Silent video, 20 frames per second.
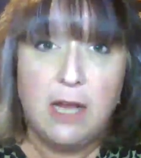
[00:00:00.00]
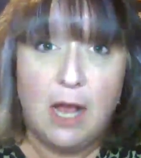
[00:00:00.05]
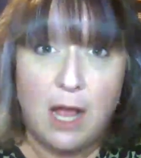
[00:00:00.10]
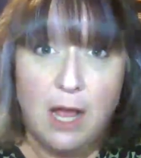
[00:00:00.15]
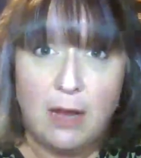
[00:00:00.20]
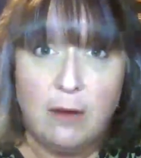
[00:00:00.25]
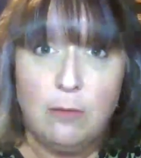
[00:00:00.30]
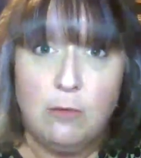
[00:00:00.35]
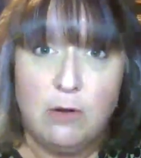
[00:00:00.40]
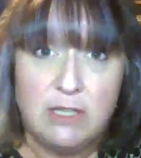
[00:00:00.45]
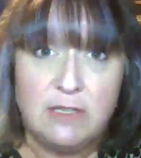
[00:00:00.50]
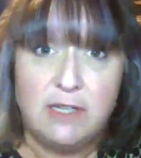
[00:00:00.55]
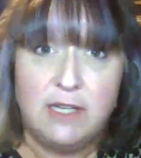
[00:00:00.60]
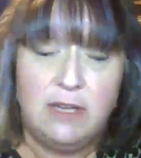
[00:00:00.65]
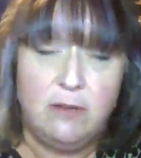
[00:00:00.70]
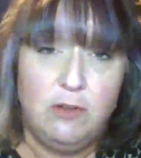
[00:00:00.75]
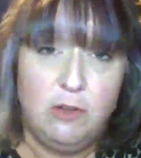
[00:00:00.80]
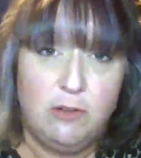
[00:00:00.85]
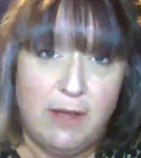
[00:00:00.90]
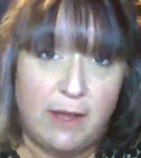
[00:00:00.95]
I want to
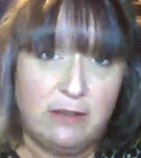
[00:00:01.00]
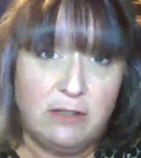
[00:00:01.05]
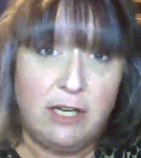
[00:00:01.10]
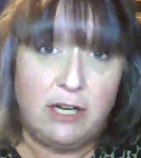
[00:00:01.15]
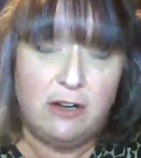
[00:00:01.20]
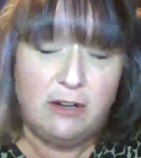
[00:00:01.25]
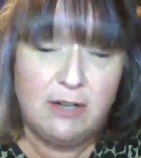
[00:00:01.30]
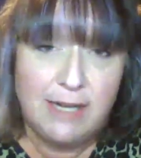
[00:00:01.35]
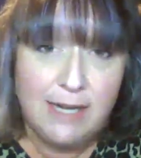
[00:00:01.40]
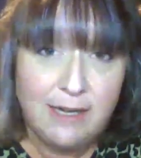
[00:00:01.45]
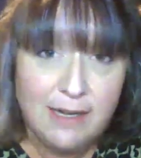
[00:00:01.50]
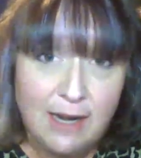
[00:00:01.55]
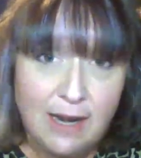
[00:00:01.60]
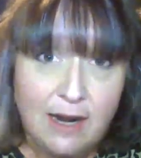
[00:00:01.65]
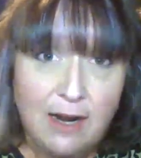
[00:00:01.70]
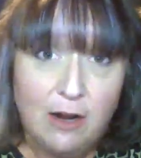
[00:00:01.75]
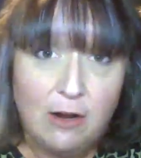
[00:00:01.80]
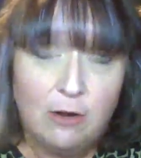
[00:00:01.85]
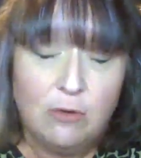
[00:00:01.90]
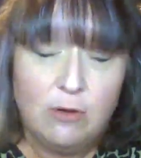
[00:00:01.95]
give you that clarity
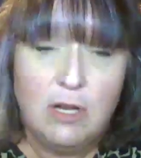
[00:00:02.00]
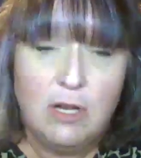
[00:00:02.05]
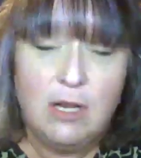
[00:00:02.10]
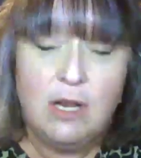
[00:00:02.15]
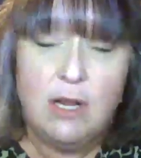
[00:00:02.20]
now.